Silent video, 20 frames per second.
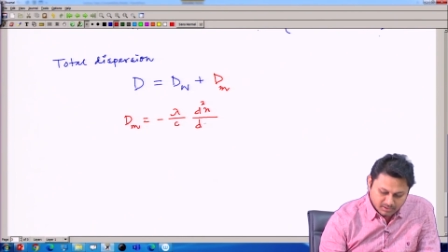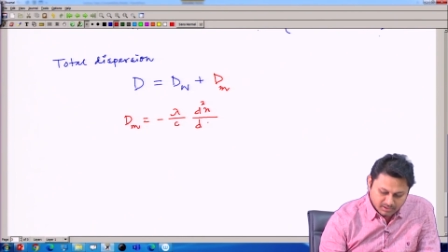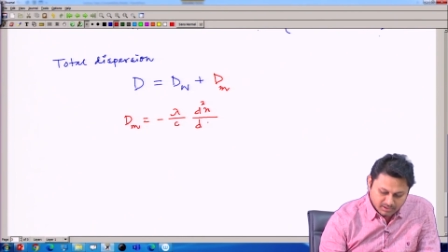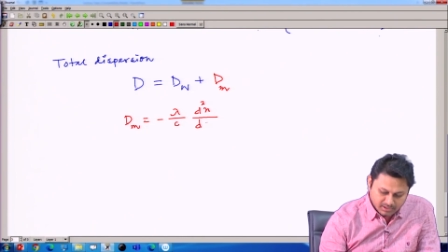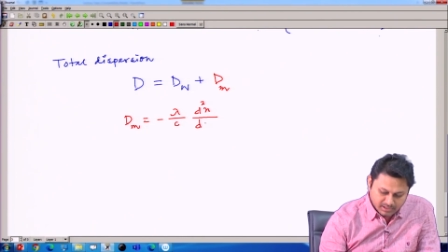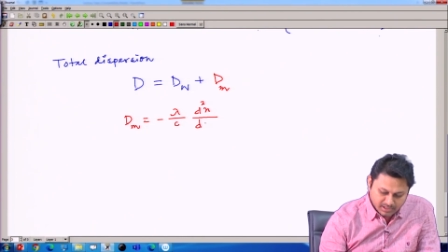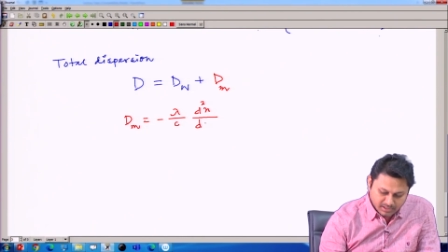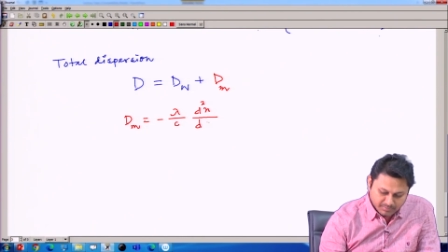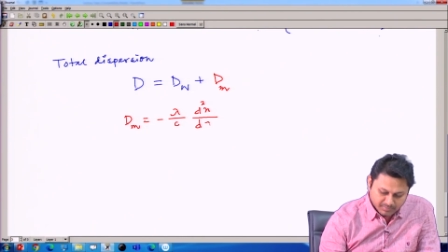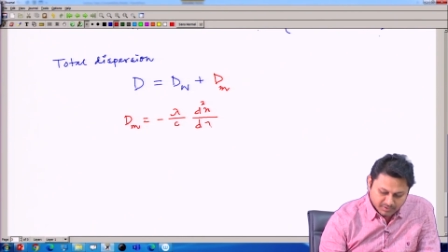
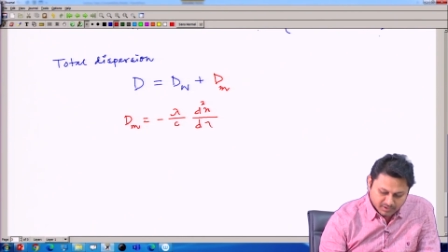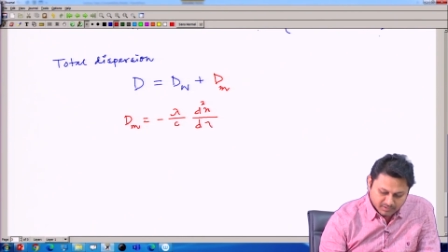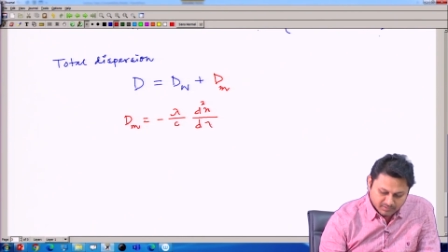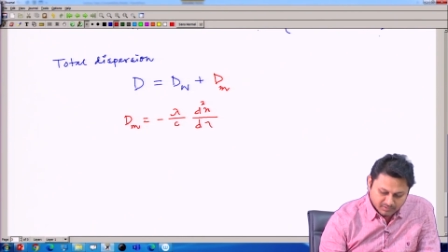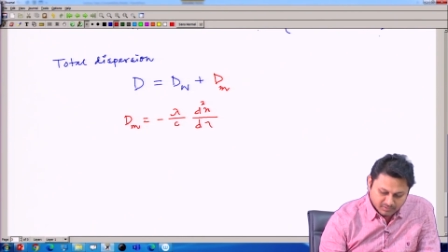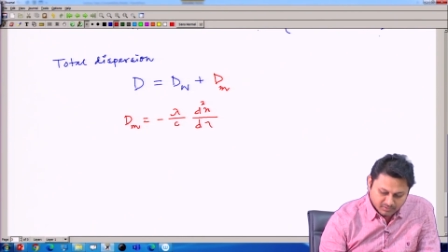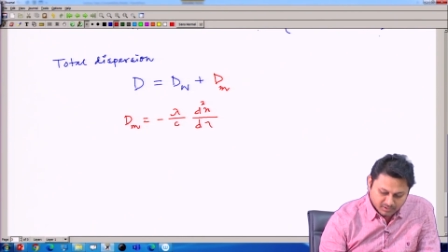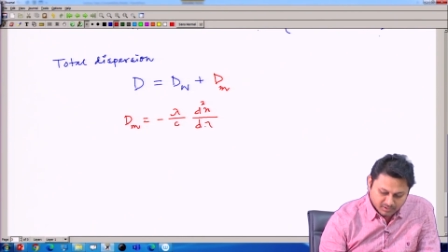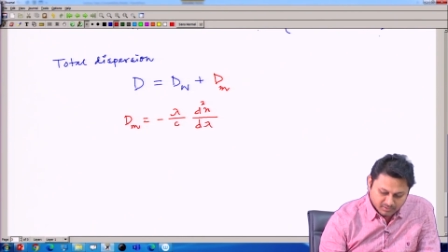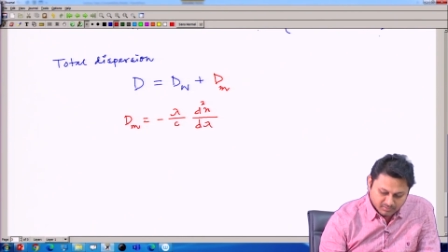d lambda
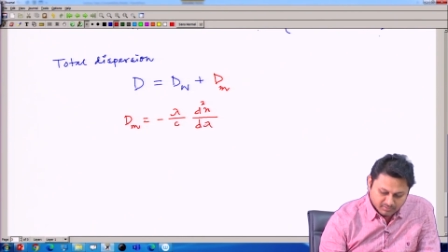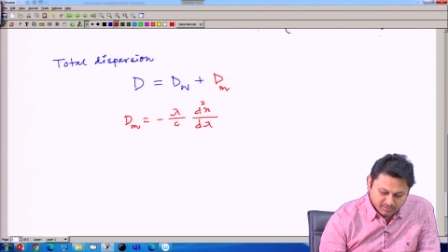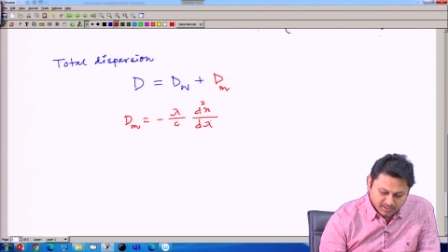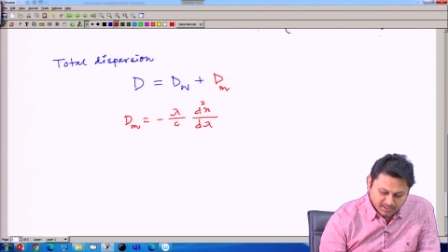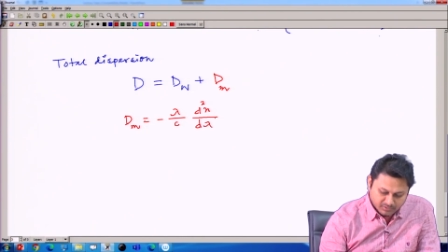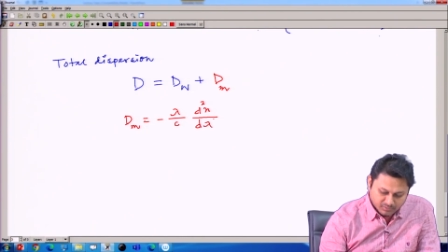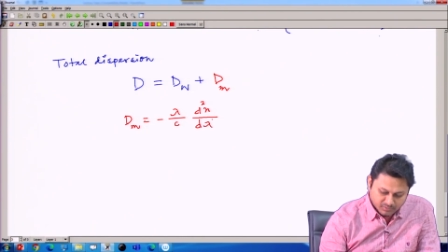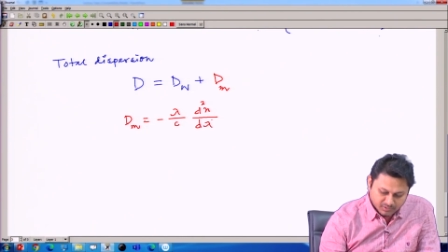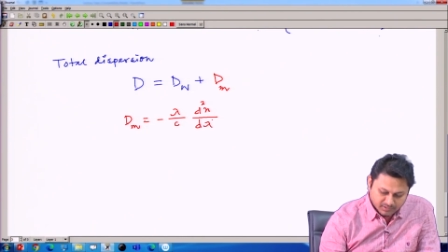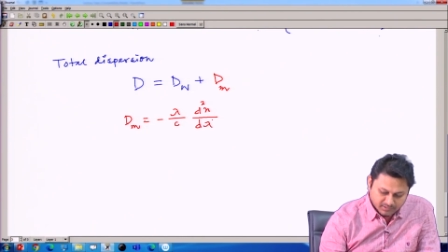square
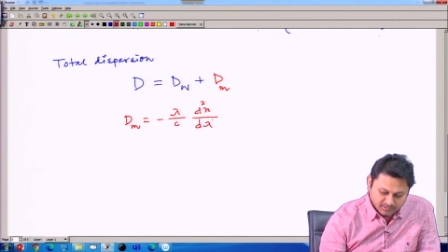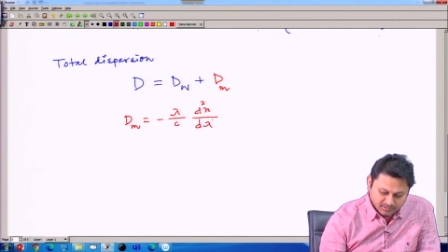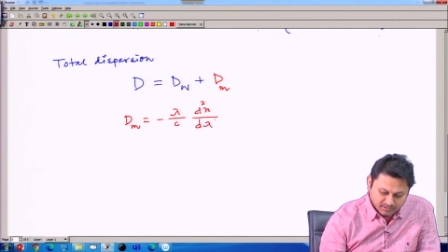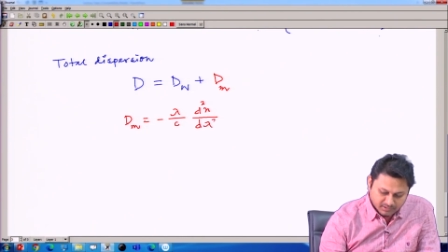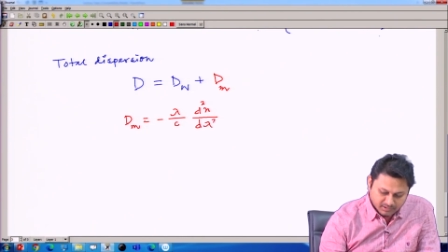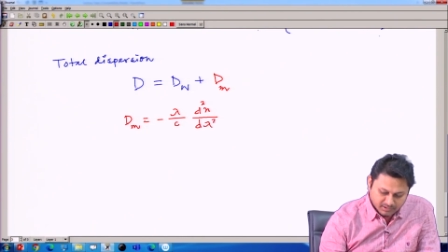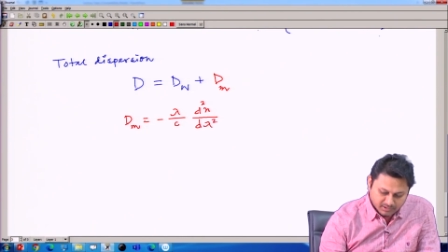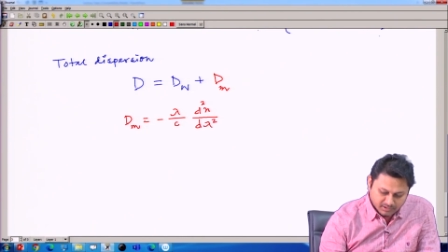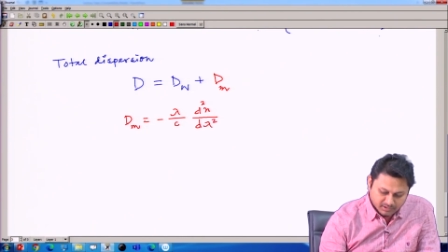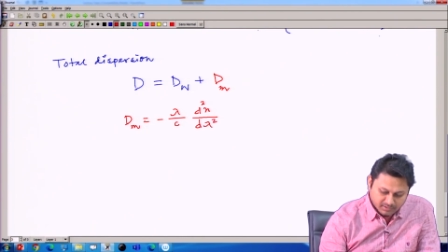that was
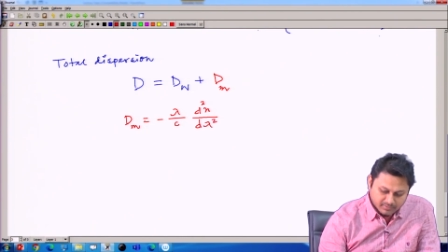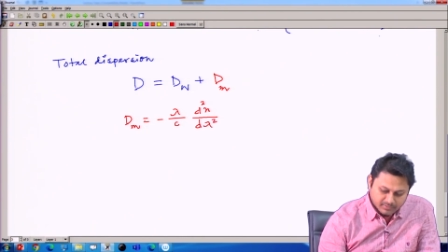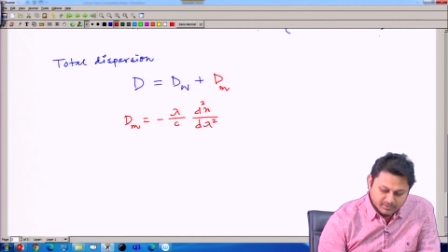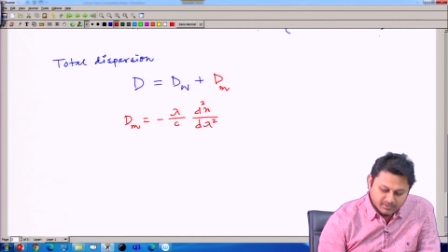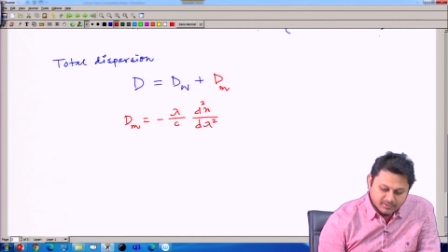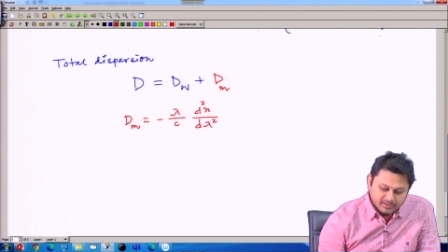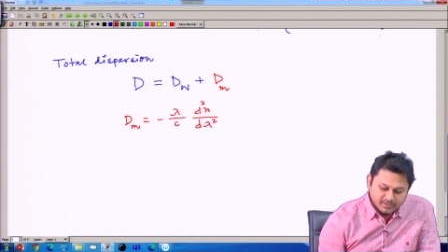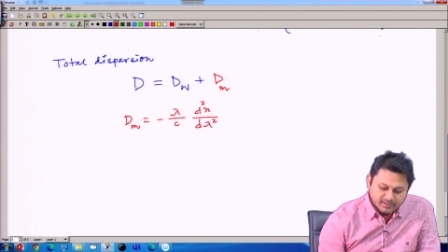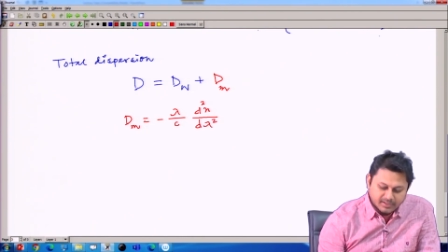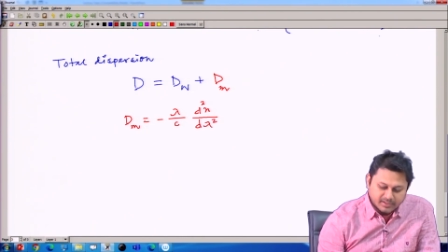the
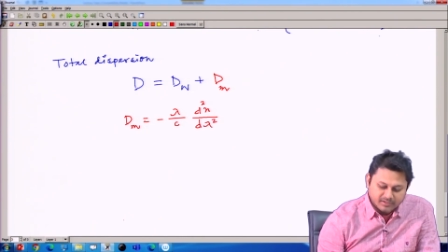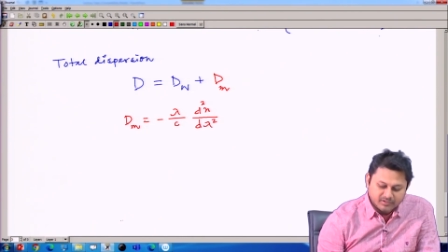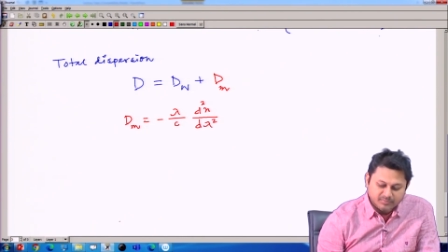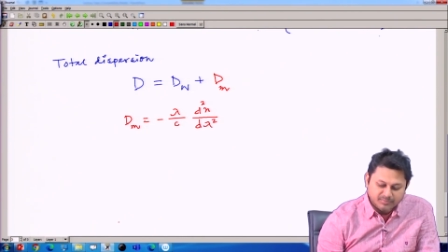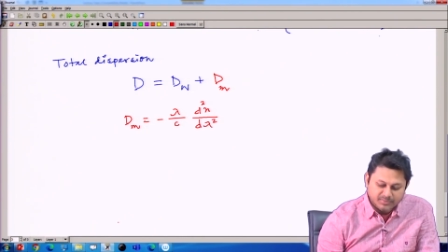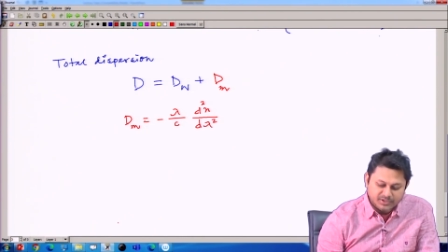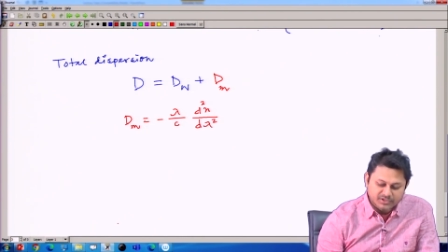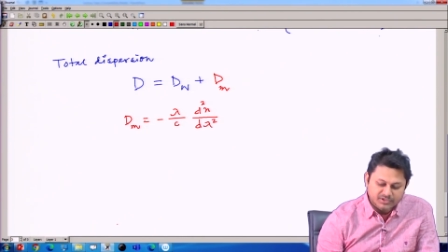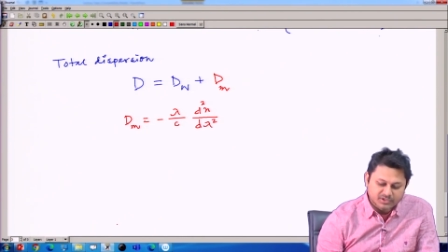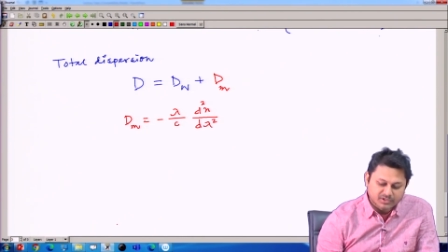
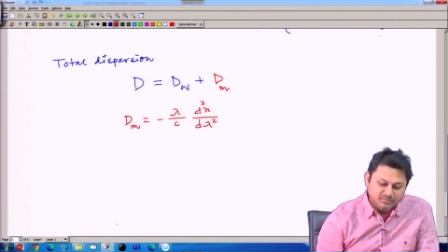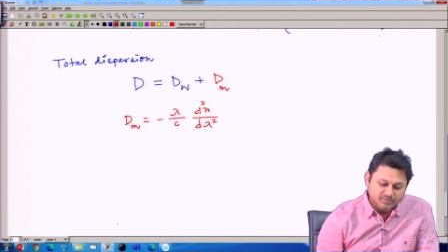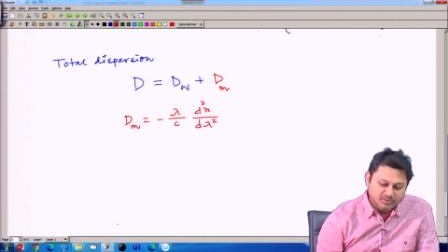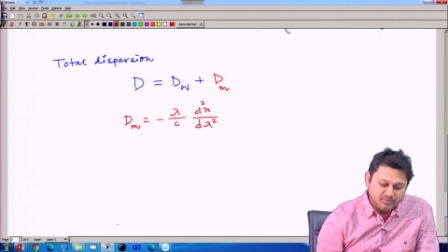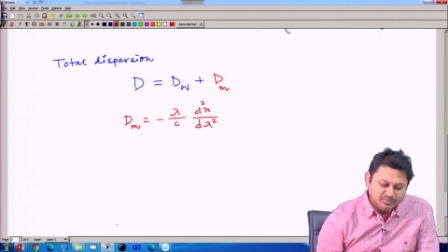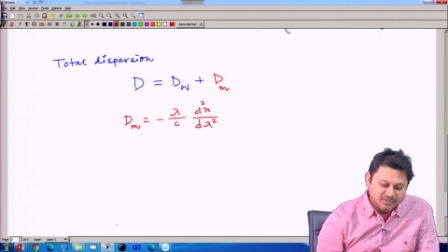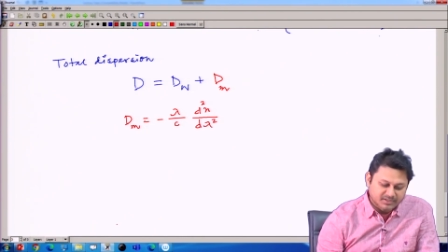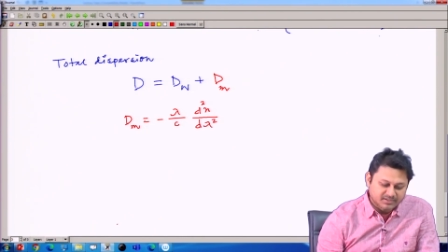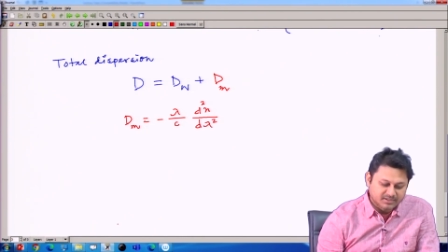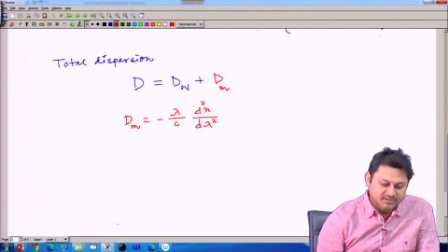expression of
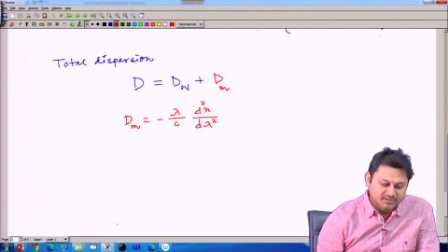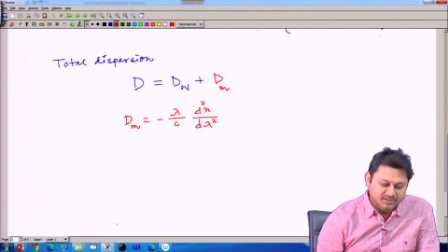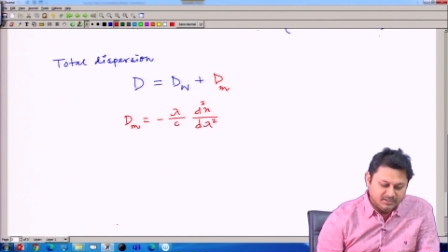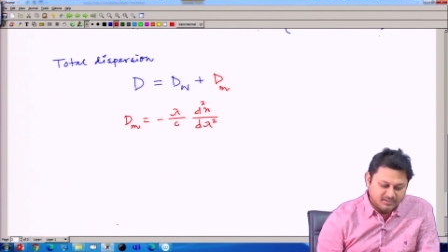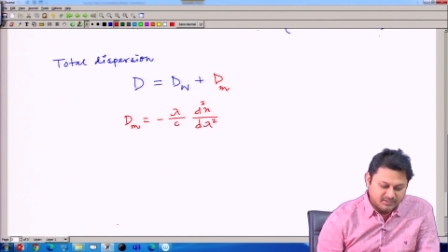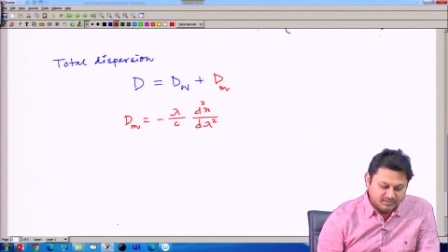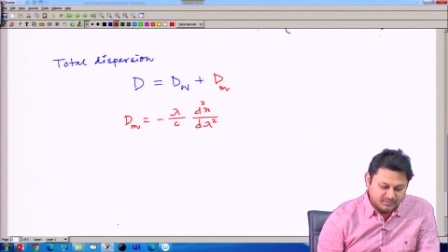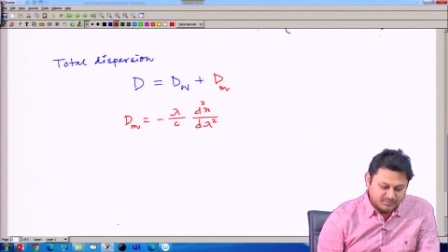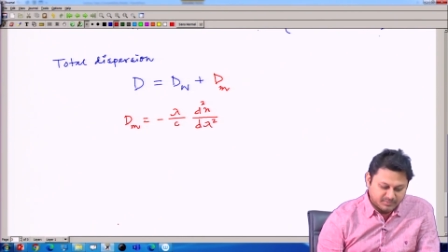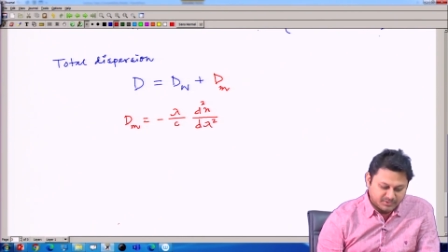the
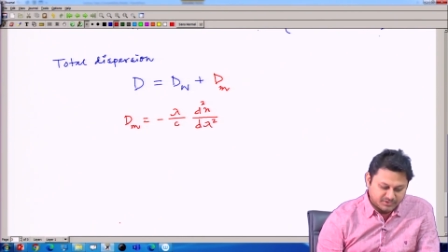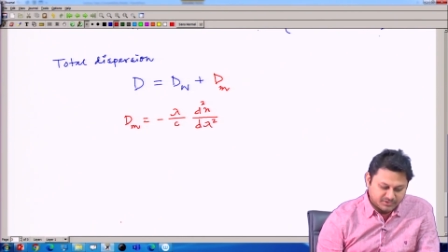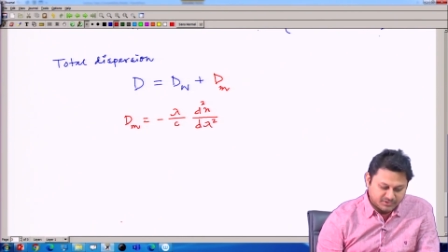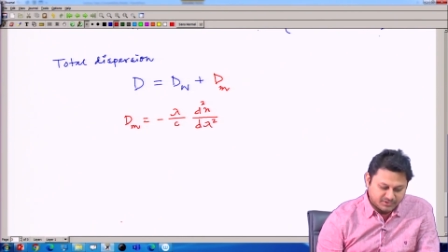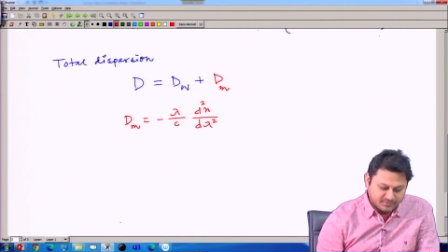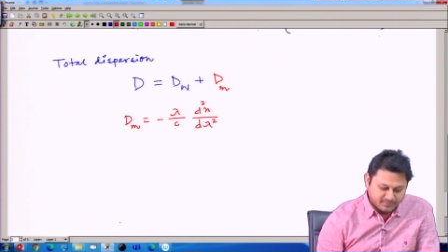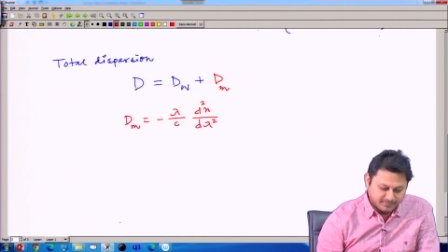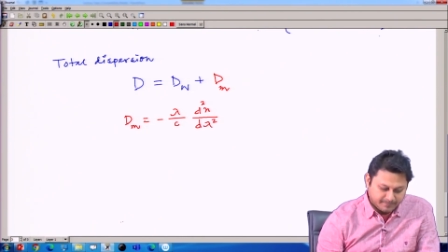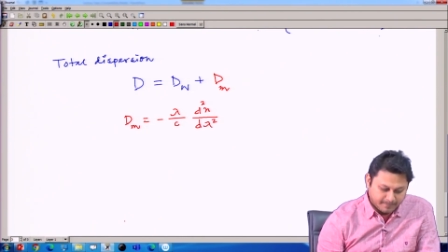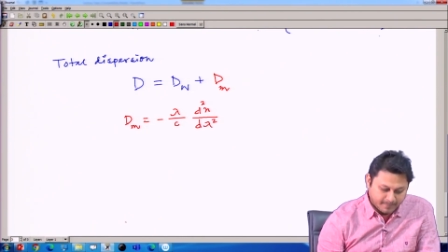material
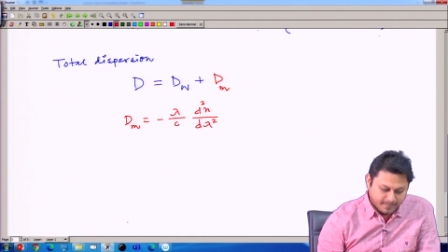dispersion